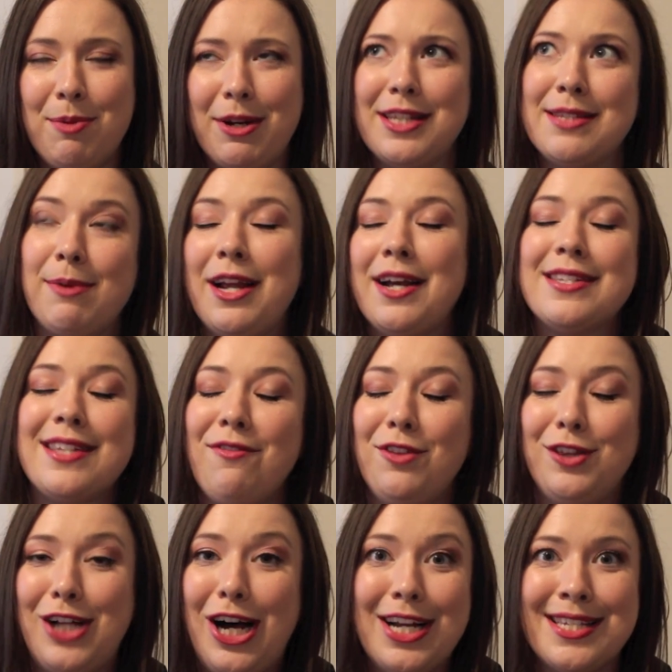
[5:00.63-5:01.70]
but it's because I've
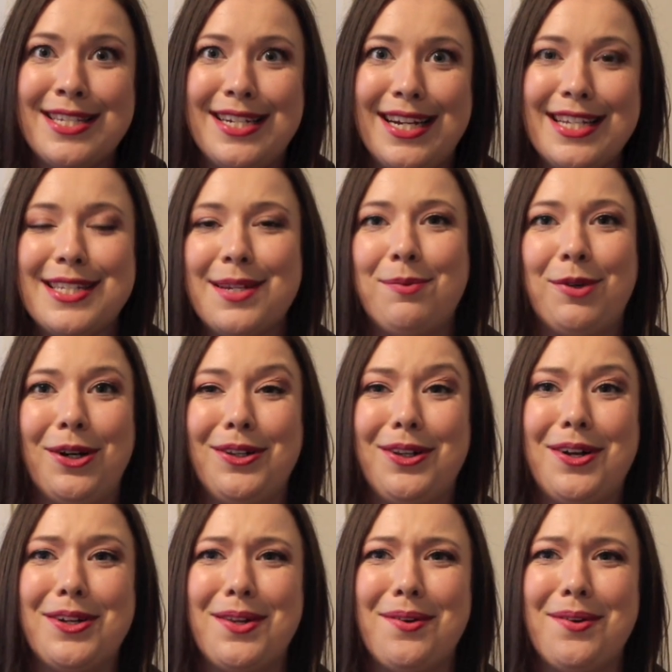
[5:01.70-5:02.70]
lost it somewhere along